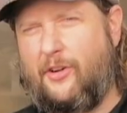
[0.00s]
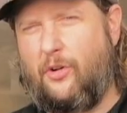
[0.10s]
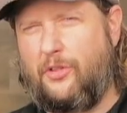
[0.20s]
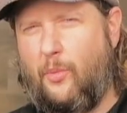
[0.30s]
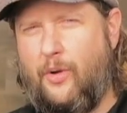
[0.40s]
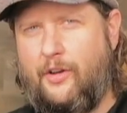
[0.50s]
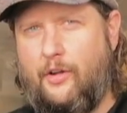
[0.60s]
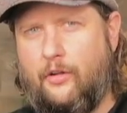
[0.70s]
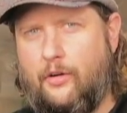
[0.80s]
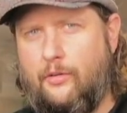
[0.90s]
they call it the wind
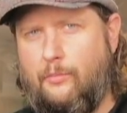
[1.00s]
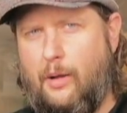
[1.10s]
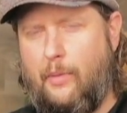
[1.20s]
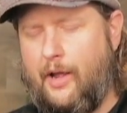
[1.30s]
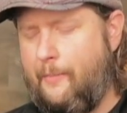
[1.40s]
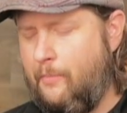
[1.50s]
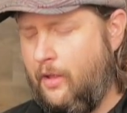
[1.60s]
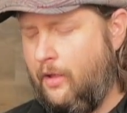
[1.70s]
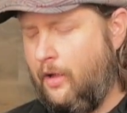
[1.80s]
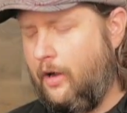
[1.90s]
killer, my bad.
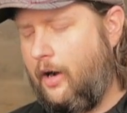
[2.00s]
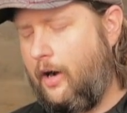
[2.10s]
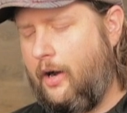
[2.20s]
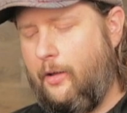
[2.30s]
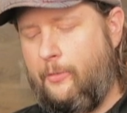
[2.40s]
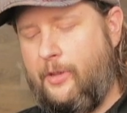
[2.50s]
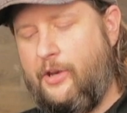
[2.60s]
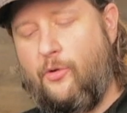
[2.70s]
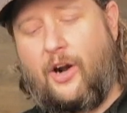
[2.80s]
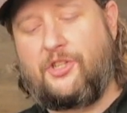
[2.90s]

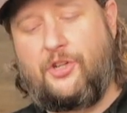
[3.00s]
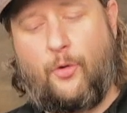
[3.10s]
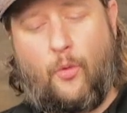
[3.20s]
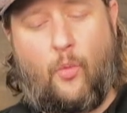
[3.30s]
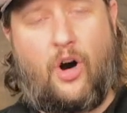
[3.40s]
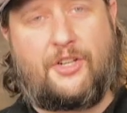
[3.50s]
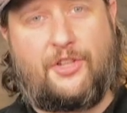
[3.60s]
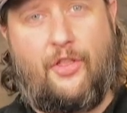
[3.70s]
Then you're actually going to wash